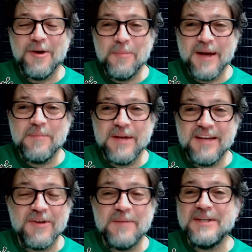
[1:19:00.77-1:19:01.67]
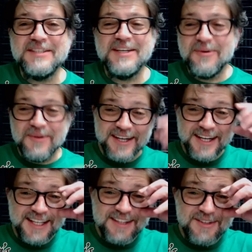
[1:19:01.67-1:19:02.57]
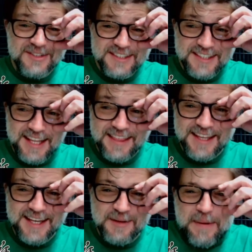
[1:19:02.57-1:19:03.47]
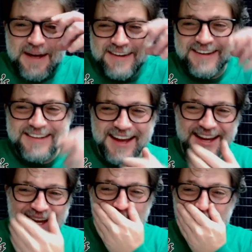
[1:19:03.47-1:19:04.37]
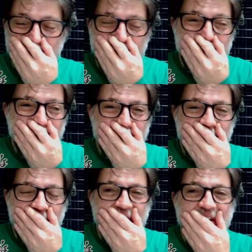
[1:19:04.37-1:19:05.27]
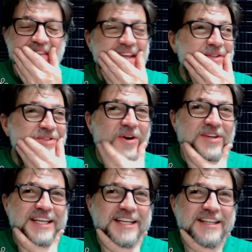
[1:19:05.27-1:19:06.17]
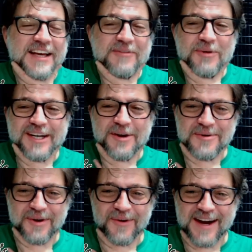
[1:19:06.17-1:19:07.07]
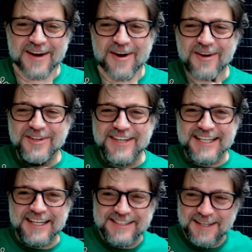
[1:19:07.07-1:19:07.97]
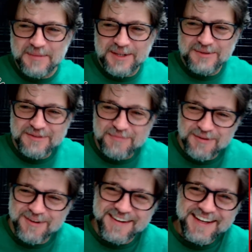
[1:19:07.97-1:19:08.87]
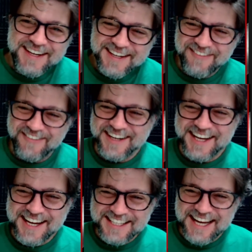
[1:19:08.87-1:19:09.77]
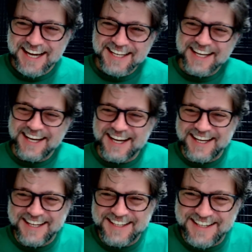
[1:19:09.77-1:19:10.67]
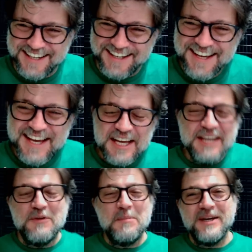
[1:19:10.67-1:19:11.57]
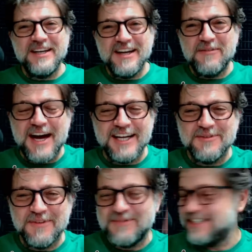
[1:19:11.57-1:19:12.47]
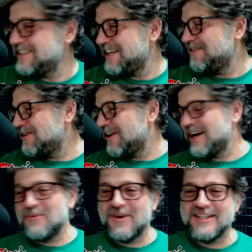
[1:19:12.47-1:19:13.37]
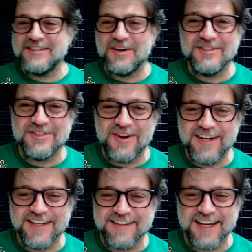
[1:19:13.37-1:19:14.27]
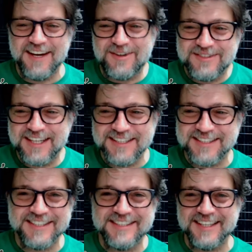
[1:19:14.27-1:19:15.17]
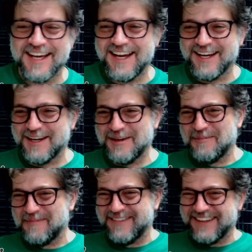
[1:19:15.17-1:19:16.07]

Kobe beef. But you know what? There's this neat thing about the thing. I don't even think there's hardly any left. What, Gold Corral, all you can eat T-bones for, what, $8.99? If you put enough Heinz 57 or A1 sauce on it, they all taste the same.